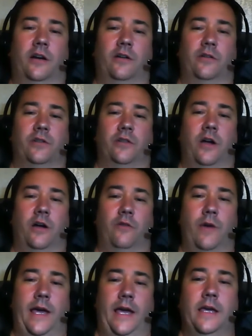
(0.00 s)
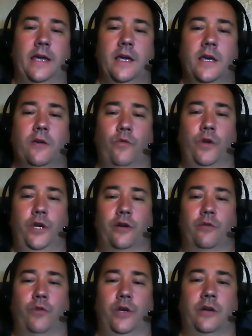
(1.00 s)
goes a long way when
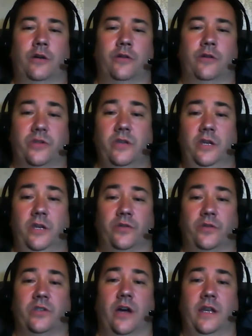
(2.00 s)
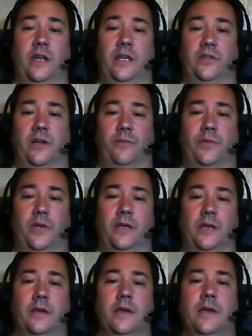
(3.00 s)
you're studying
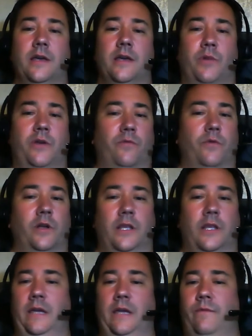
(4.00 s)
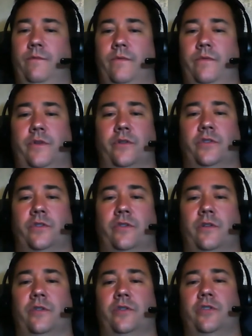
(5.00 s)
something. But really,
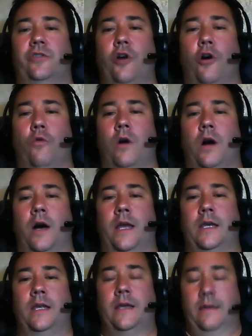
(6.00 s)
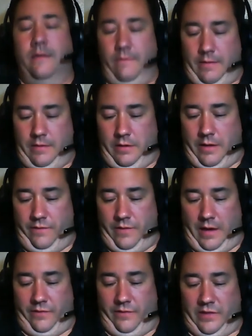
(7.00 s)
there's no one.
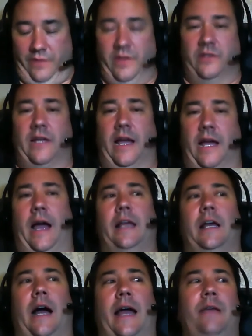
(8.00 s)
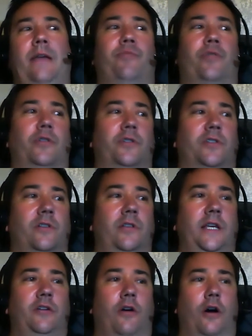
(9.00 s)
I've said this. I
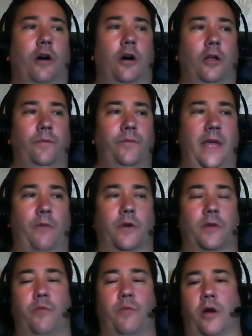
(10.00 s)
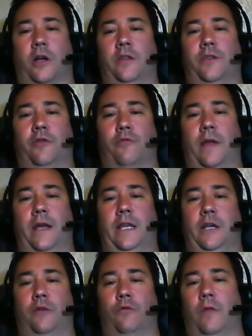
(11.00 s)
personally call network marketing the great
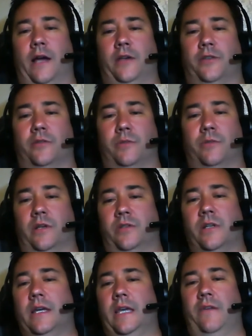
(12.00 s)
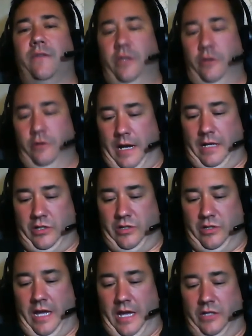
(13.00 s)
equalizer, because even the United
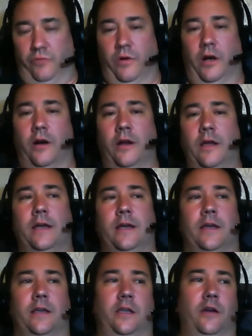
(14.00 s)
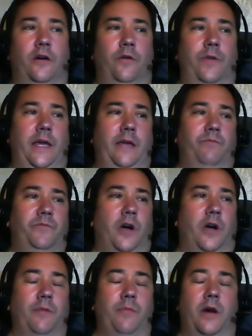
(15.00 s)
States, where they
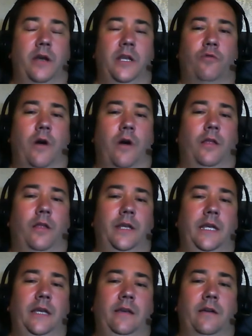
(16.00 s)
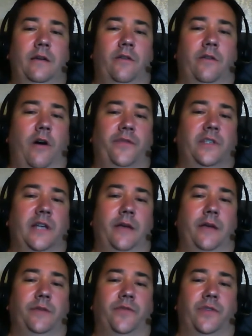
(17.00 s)
talk about equality
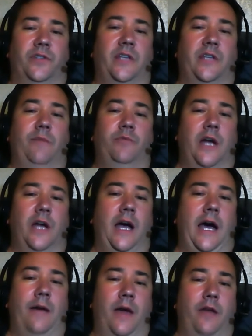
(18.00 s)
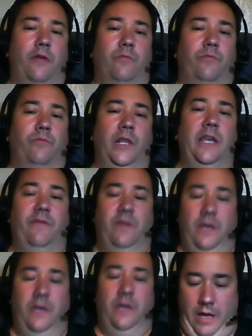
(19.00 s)
oftentimes for the same job. I don't believe
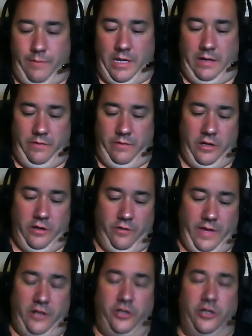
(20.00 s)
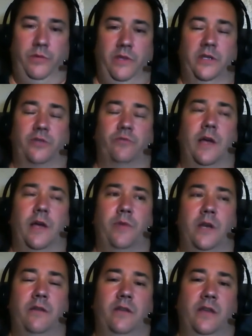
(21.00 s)
it. I mean, that it should be this way,
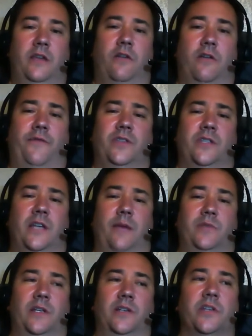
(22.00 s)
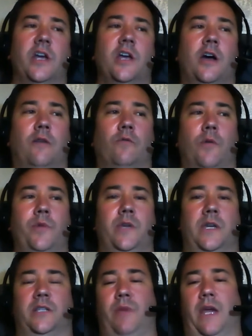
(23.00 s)
but it oftentimes is. A woman
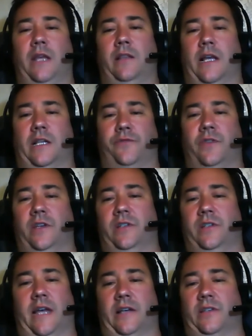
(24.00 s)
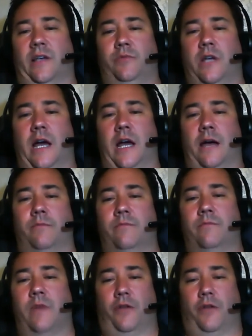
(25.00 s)
gets paid less for the exact same job. I